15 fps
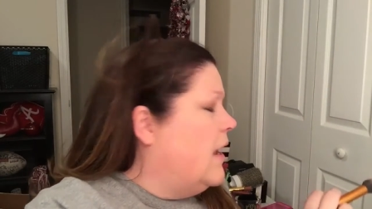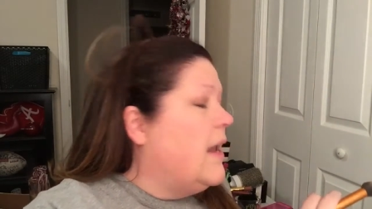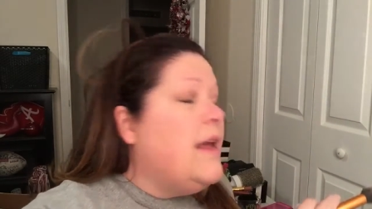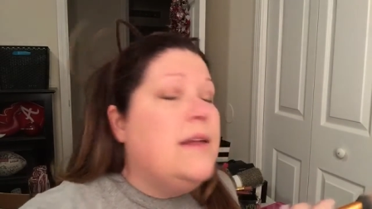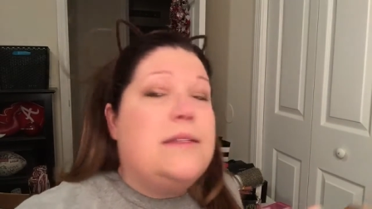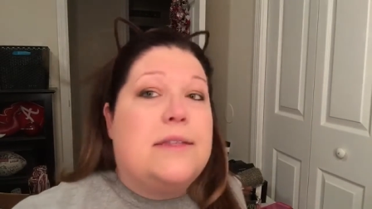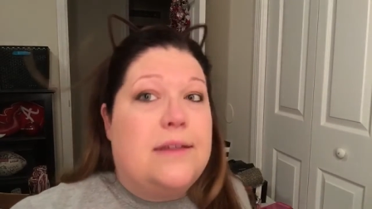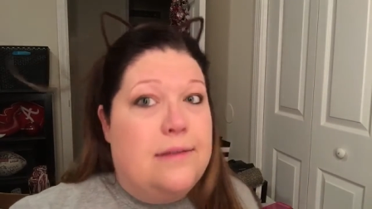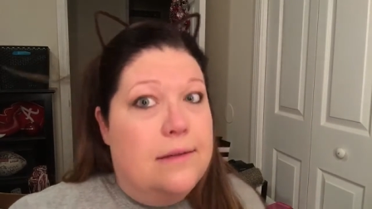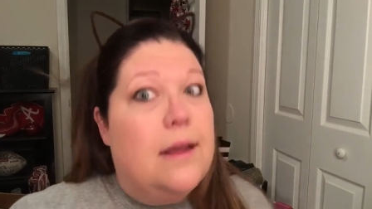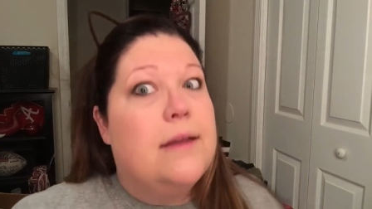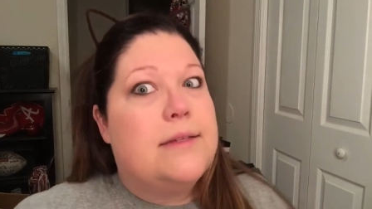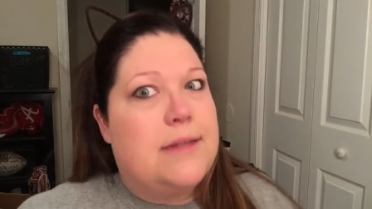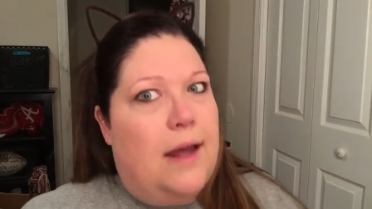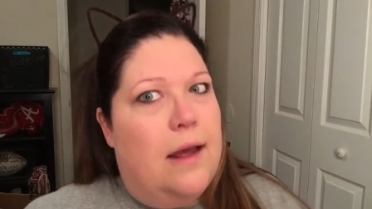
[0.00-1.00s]
It's,
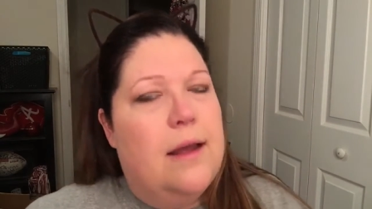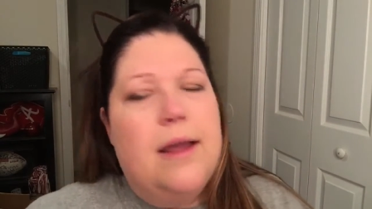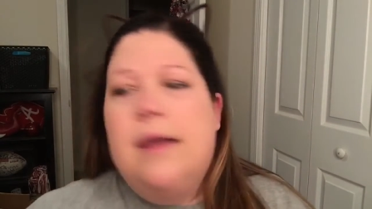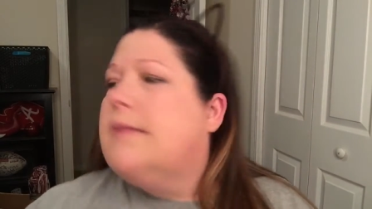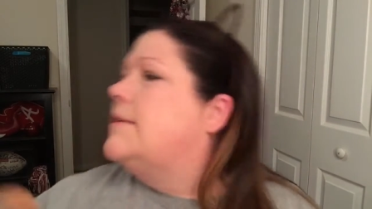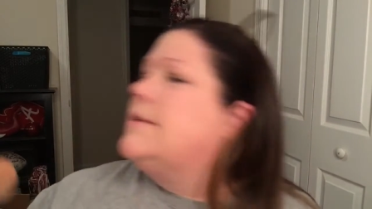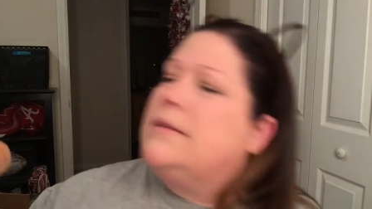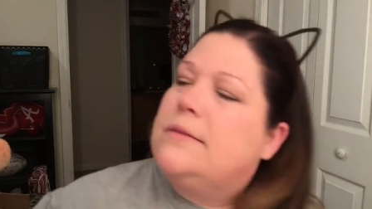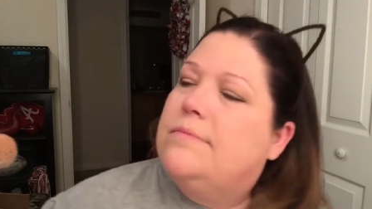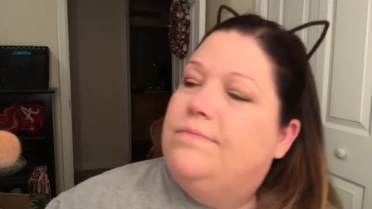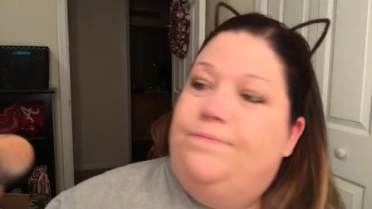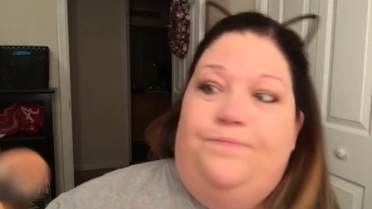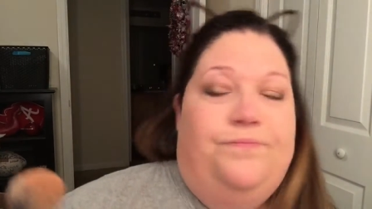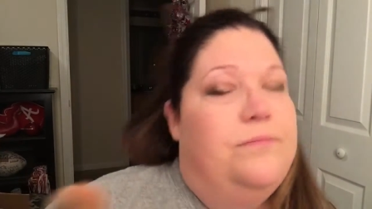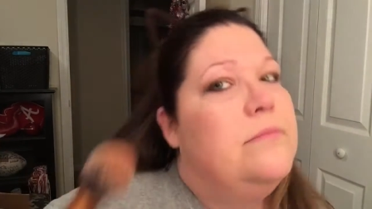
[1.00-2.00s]
it's got, it's,
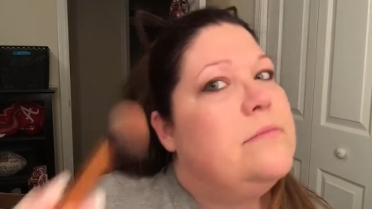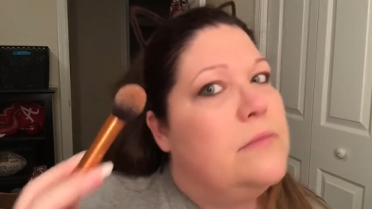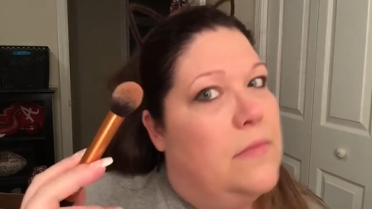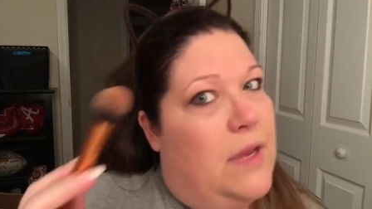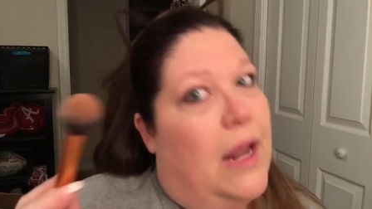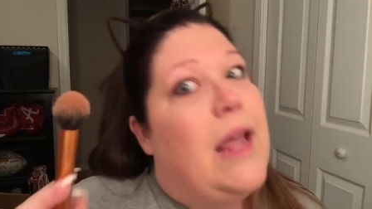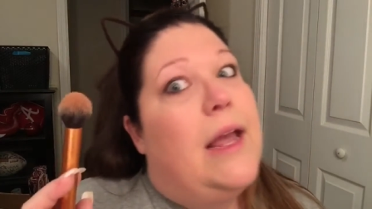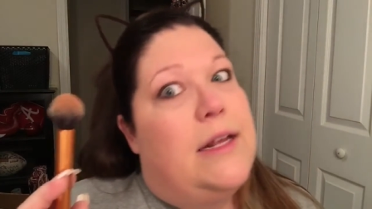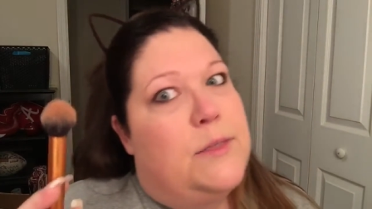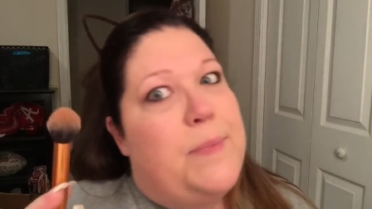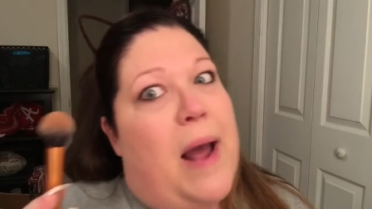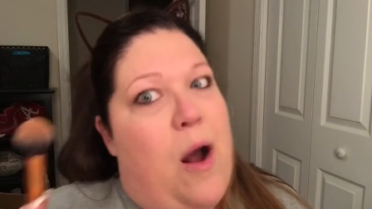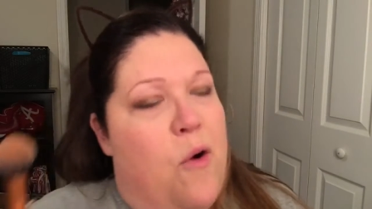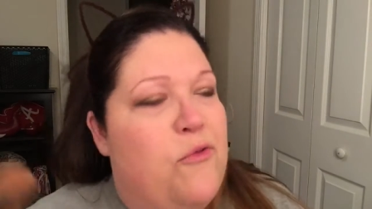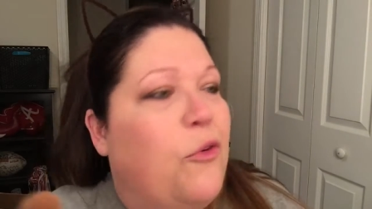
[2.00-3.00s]
it's
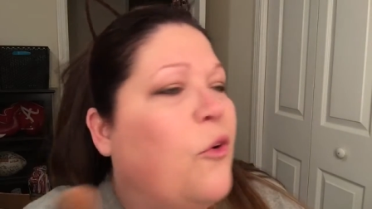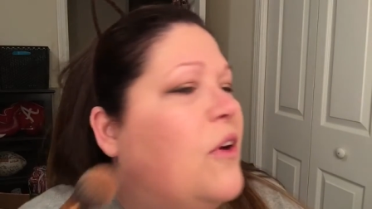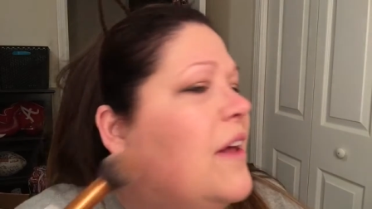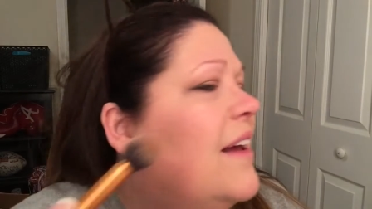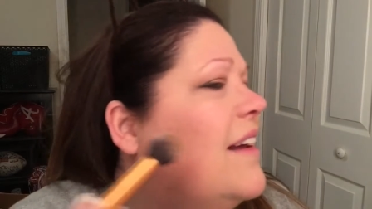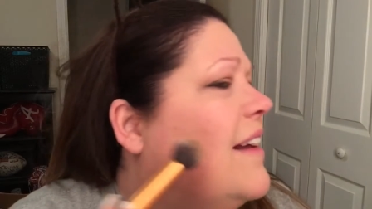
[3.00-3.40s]
powerful.